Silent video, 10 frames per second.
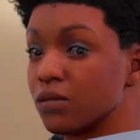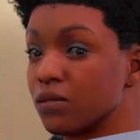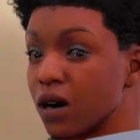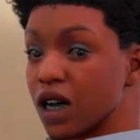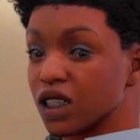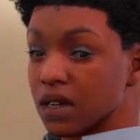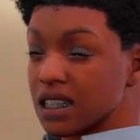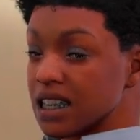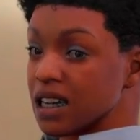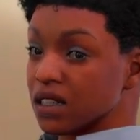Brand Jordan
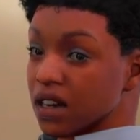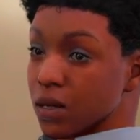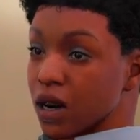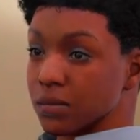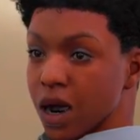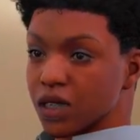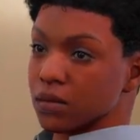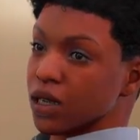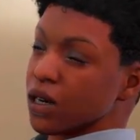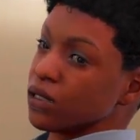sneakers, I mean, the
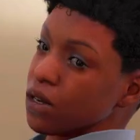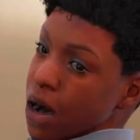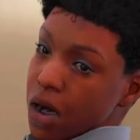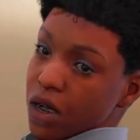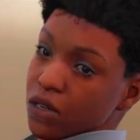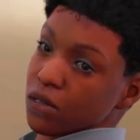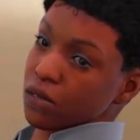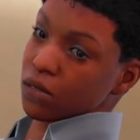possibilities are endless.